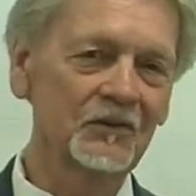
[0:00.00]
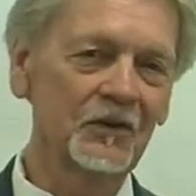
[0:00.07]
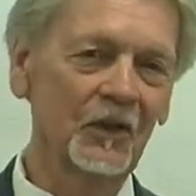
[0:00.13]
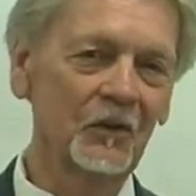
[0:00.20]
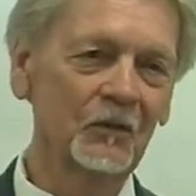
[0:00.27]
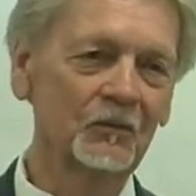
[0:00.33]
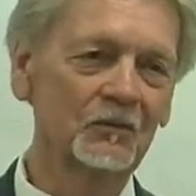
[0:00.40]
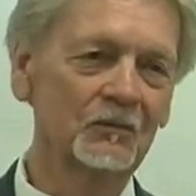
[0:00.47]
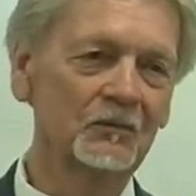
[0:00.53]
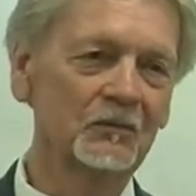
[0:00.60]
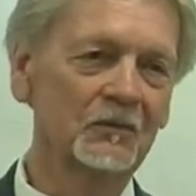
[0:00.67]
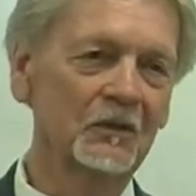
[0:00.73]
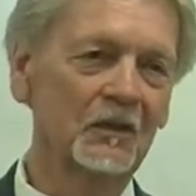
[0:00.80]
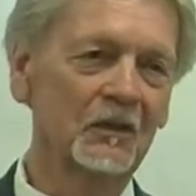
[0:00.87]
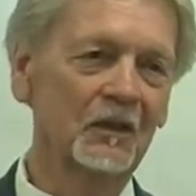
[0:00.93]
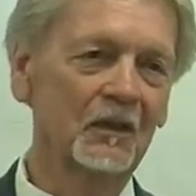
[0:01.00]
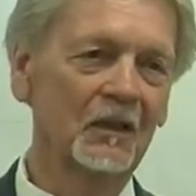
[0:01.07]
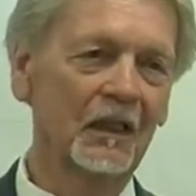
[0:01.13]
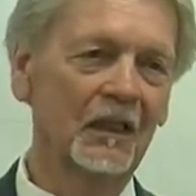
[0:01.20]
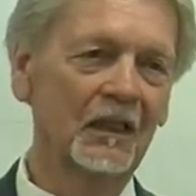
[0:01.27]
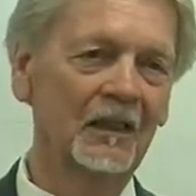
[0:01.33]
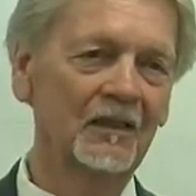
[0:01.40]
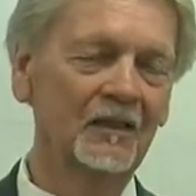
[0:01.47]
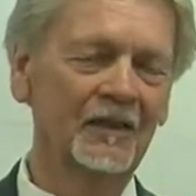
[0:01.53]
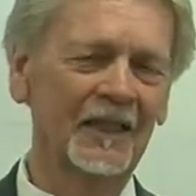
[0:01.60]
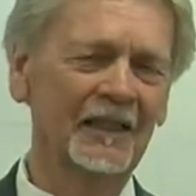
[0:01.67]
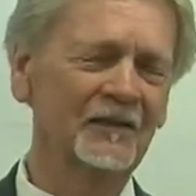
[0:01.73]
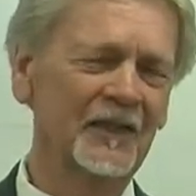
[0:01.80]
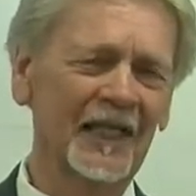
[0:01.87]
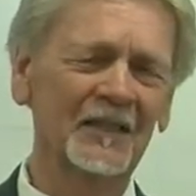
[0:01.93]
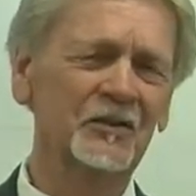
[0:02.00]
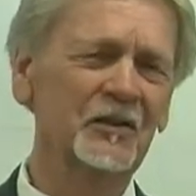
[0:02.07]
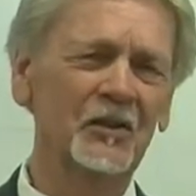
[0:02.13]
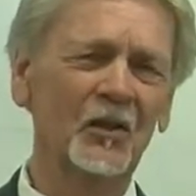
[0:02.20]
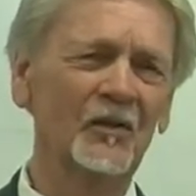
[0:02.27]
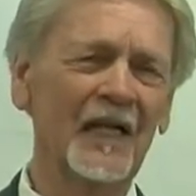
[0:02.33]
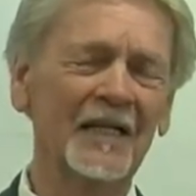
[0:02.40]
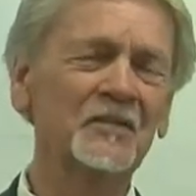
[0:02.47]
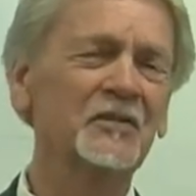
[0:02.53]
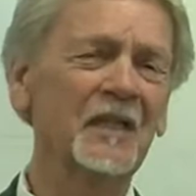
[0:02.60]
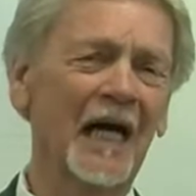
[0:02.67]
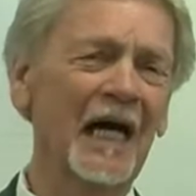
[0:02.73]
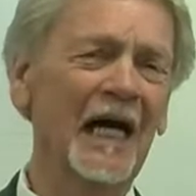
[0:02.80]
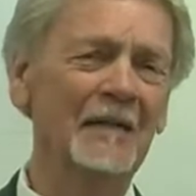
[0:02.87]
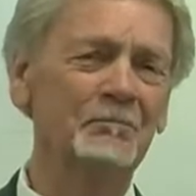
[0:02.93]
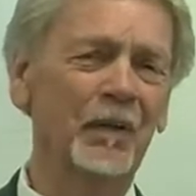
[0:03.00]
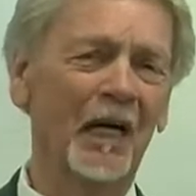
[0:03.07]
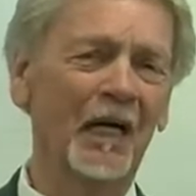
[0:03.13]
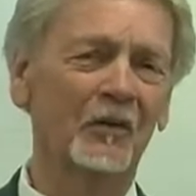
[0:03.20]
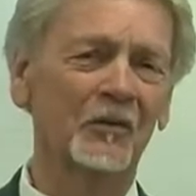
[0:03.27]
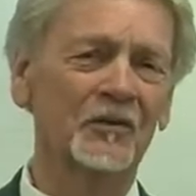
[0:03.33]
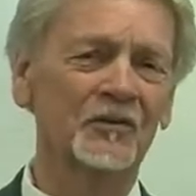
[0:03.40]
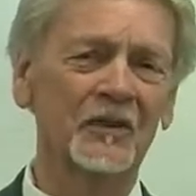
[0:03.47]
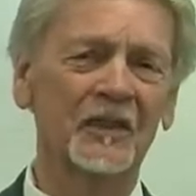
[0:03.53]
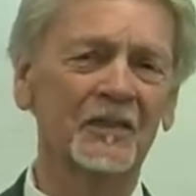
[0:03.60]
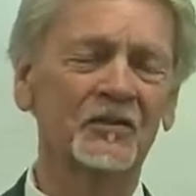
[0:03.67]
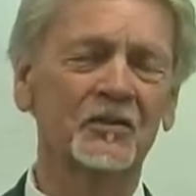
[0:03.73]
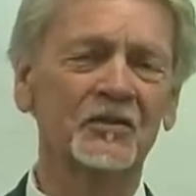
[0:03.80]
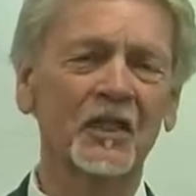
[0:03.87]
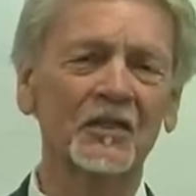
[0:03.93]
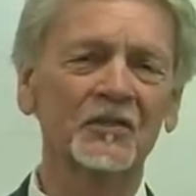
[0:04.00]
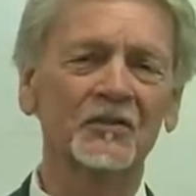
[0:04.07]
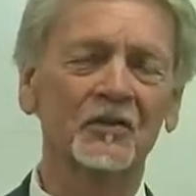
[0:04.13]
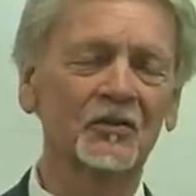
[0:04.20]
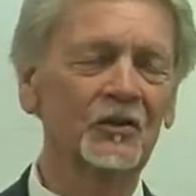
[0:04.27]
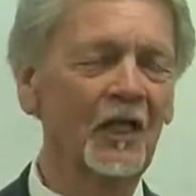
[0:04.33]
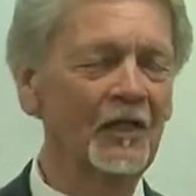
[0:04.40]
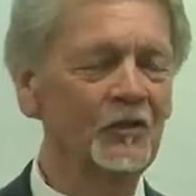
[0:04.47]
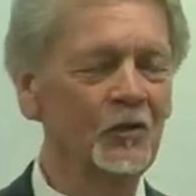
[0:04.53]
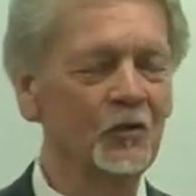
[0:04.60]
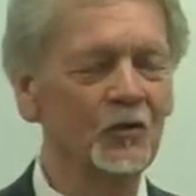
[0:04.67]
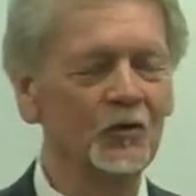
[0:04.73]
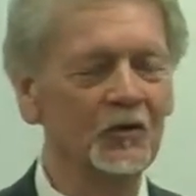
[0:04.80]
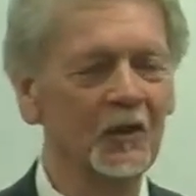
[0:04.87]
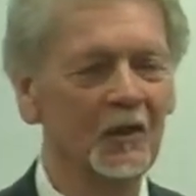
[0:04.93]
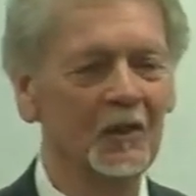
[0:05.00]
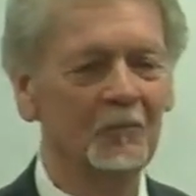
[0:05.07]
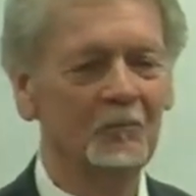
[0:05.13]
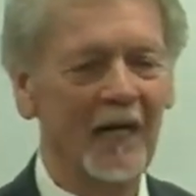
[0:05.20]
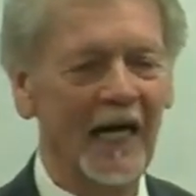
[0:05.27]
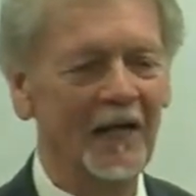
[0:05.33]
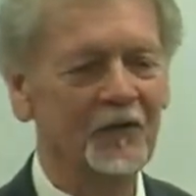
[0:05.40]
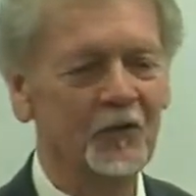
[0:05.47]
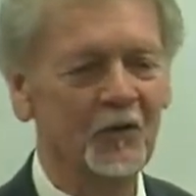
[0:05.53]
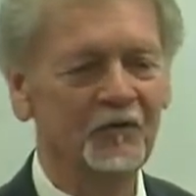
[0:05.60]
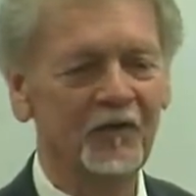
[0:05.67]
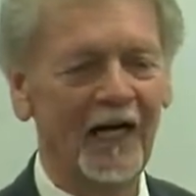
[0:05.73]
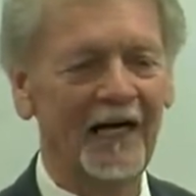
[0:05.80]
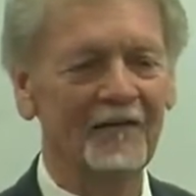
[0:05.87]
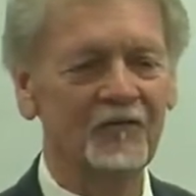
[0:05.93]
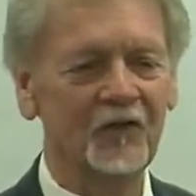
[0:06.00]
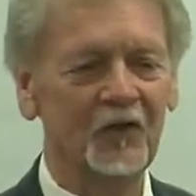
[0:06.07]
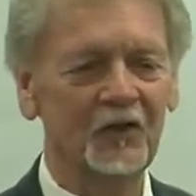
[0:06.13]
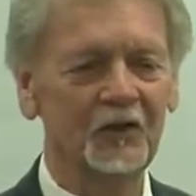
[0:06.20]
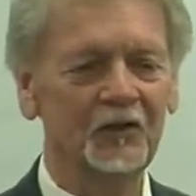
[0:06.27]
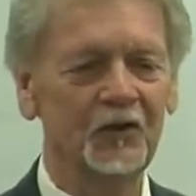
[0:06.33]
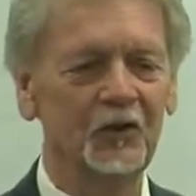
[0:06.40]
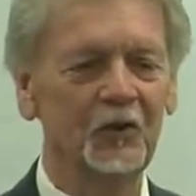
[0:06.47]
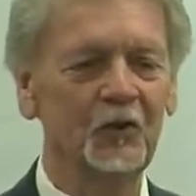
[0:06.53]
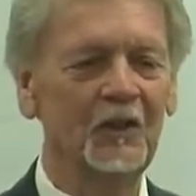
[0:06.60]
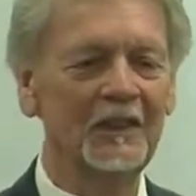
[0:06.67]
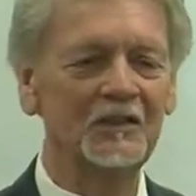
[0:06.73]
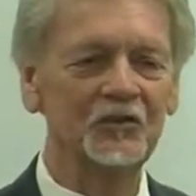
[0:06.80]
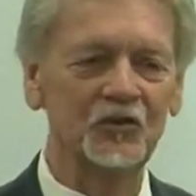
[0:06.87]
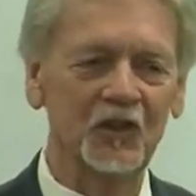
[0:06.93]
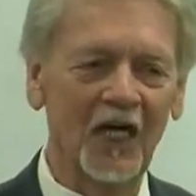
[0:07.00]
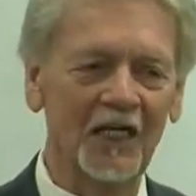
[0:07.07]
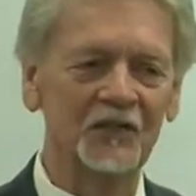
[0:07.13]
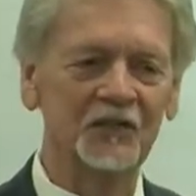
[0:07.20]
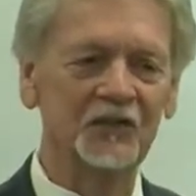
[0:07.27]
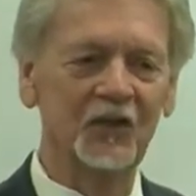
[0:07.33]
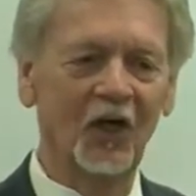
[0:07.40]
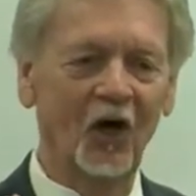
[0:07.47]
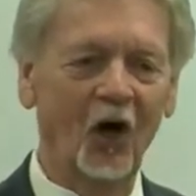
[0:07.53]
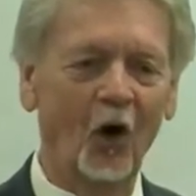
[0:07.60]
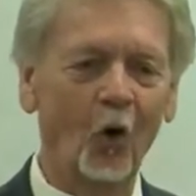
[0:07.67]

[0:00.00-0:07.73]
so uh, th- that, you know, that's the hypocrisy. It's just they use Matthew 5.32 just to